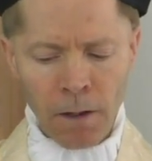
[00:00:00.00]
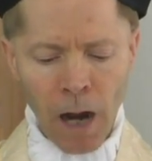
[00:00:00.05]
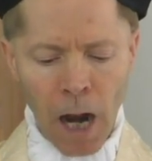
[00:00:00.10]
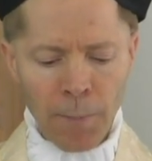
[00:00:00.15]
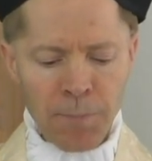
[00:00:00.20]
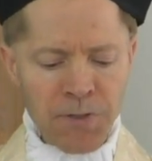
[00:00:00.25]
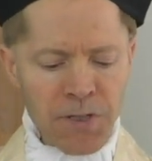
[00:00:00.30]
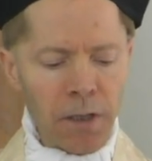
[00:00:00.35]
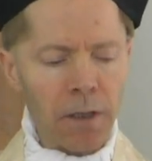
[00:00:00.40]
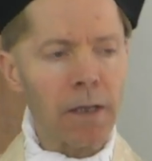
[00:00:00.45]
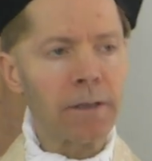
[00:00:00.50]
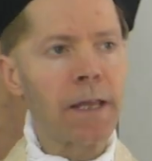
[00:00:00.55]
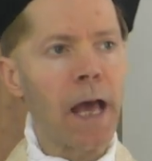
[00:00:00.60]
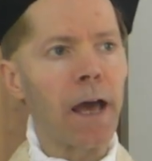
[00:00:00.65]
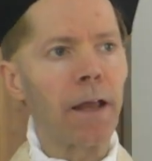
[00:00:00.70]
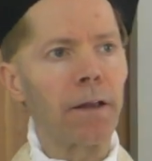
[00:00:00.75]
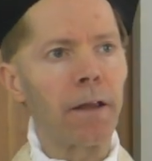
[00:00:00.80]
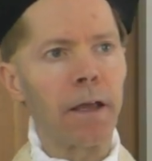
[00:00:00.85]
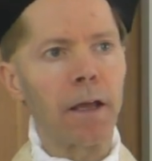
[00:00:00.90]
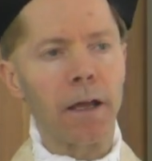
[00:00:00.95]
I'm still
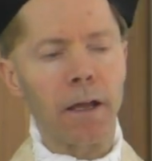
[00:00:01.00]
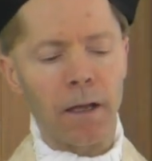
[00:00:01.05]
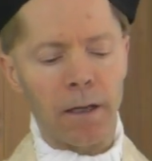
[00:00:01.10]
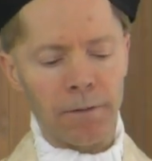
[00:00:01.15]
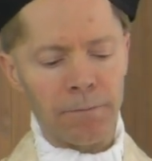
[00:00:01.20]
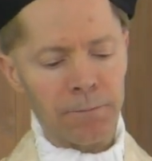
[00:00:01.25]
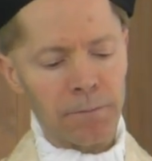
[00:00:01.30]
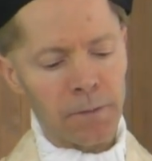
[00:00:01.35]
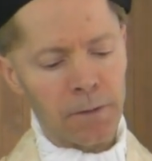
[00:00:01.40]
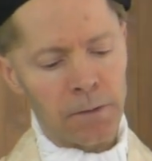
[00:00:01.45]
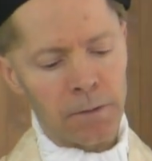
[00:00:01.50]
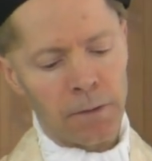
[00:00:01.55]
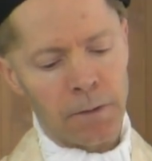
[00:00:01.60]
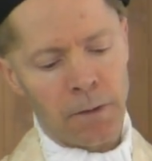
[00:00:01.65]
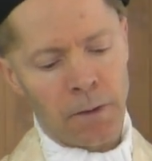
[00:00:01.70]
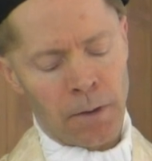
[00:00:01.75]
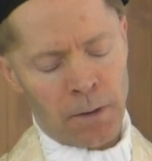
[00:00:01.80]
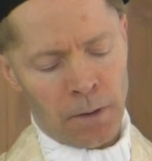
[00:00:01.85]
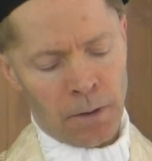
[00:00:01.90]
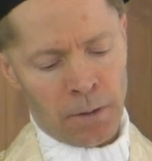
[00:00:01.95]
attending
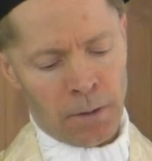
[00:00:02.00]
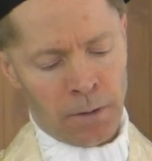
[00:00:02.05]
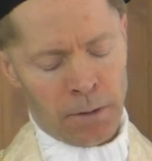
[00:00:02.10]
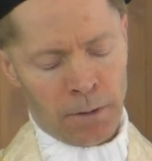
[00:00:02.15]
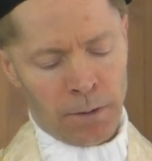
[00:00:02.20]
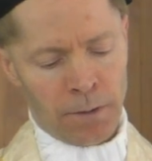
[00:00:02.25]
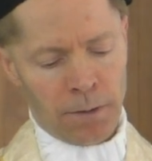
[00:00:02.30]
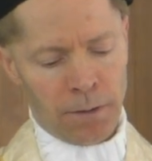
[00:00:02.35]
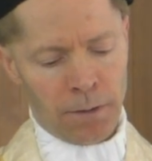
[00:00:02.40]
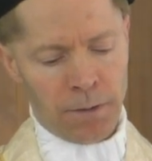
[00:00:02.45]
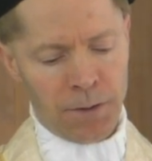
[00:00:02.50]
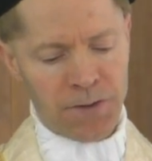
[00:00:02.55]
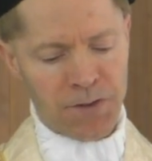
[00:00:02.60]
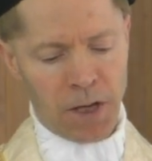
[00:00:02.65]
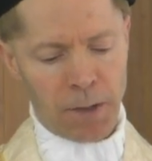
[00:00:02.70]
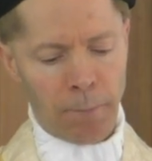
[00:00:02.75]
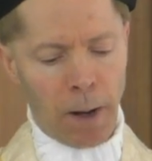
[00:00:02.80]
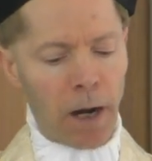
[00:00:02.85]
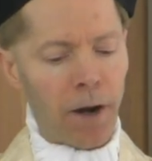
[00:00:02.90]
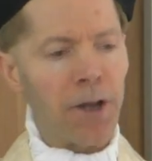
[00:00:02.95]

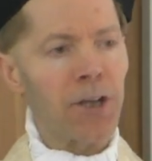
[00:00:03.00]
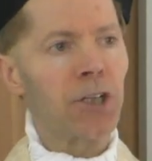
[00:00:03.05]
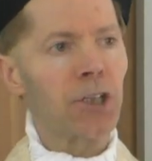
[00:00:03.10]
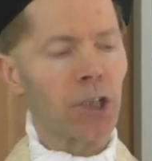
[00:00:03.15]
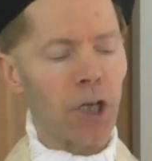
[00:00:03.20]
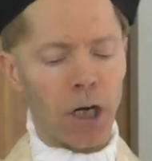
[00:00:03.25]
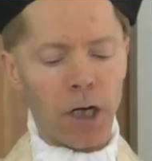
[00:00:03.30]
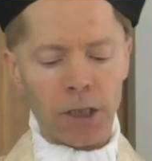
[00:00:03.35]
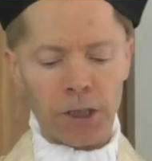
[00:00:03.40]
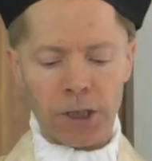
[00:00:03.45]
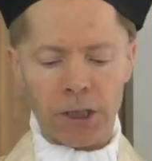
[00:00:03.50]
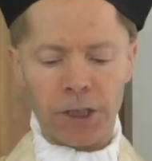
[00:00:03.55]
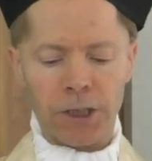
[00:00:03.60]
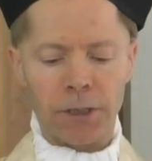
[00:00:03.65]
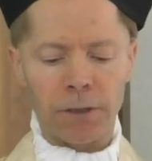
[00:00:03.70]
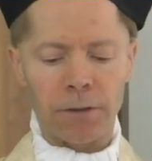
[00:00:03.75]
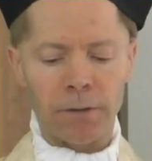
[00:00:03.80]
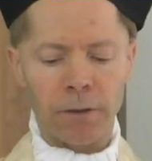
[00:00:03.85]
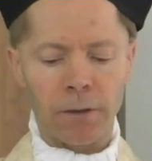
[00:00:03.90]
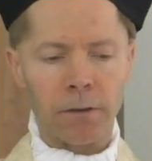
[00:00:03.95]
St. Mary's
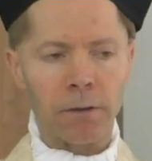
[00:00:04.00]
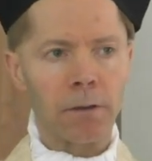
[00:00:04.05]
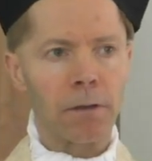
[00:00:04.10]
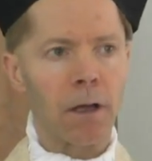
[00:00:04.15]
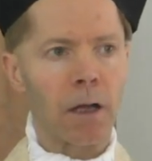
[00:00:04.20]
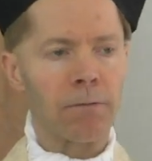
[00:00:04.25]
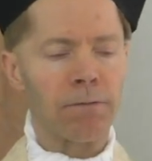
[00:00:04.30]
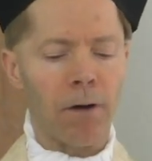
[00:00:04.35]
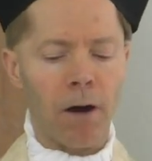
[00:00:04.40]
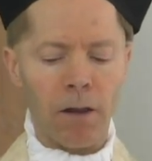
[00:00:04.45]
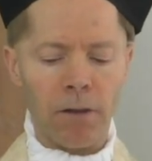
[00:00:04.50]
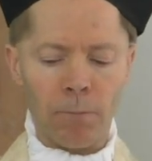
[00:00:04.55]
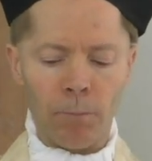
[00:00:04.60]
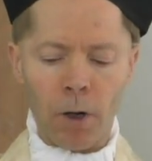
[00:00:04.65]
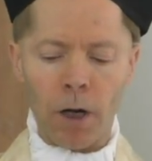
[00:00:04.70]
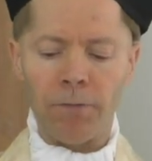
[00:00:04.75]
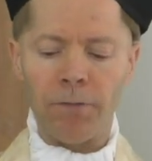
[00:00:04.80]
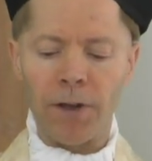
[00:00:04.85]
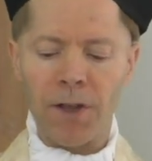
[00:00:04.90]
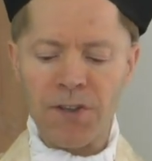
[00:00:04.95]
Church, and Father
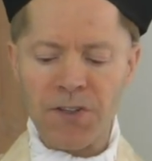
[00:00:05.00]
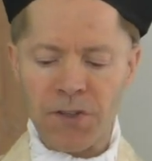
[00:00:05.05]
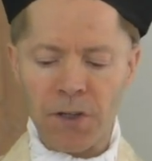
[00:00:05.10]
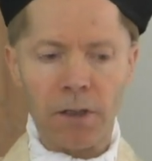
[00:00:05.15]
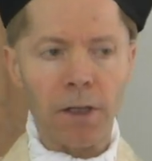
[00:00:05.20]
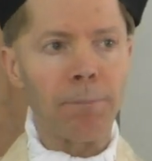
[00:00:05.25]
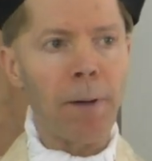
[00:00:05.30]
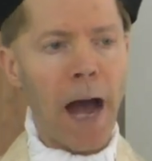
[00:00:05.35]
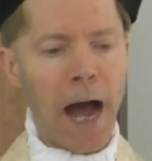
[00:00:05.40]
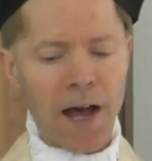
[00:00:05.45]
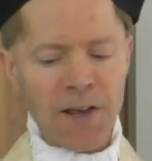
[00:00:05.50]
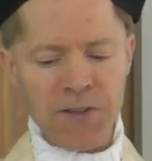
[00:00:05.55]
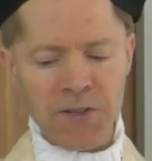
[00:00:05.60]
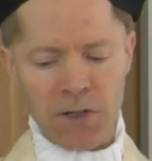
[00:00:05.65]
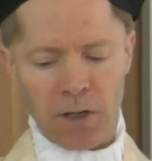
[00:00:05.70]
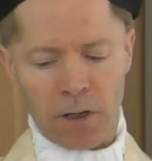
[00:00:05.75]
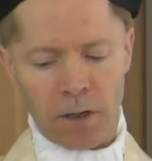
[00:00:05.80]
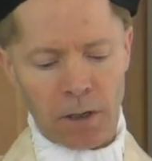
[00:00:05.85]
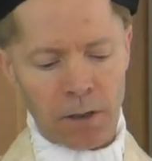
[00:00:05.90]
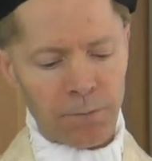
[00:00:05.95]
Murphy is still a
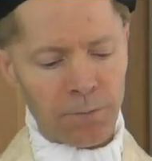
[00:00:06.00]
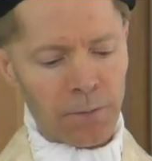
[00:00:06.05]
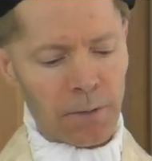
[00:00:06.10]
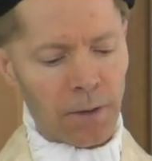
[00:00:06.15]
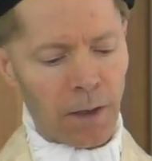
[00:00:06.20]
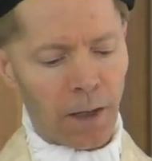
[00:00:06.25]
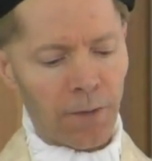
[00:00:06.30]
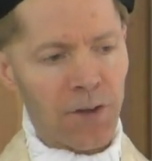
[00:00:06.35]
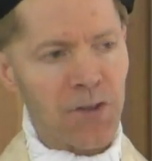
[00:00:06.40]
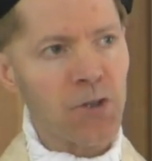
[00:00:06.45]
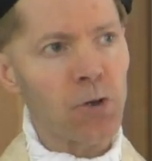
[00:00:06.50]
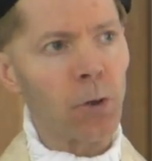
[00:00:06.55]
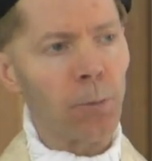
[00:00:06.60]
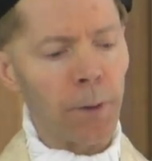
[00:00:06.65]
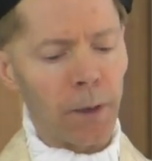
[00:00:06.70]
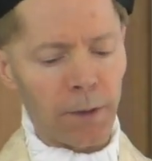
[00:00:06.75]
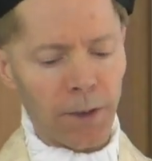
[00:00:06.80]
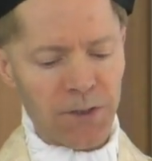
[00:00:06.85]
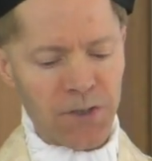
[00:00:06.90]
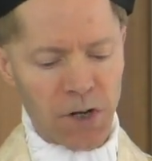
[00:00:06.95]
pastor, and the school
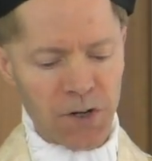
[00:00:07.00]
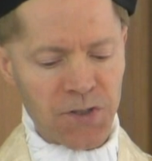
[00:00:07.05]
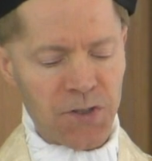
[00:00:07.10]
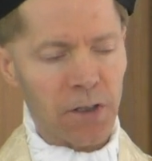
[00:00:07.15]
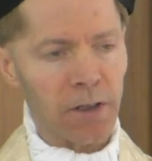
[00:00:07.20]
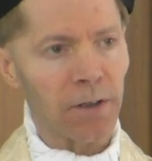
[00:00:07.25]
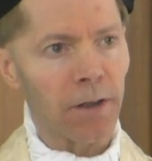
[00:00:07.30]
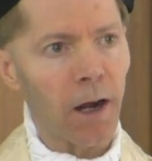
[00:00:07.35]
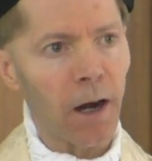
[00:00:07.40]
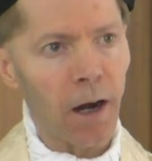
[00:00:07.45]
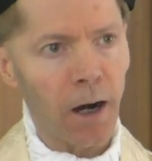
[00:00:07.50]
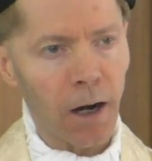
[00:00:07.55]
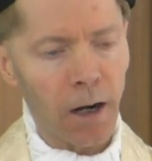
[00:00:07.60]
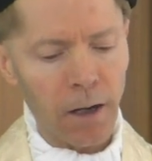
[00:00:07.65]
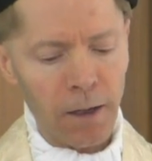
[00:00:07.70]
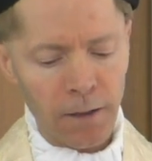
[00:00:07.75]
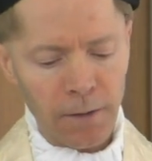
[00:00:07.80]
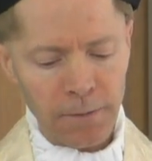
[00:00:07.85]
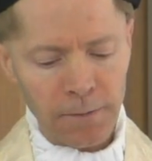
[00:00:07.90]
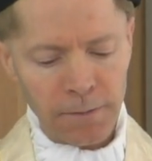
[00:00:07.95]
buildings are still
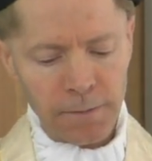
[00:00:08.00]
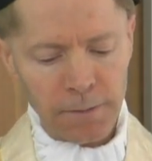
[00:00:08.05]
there.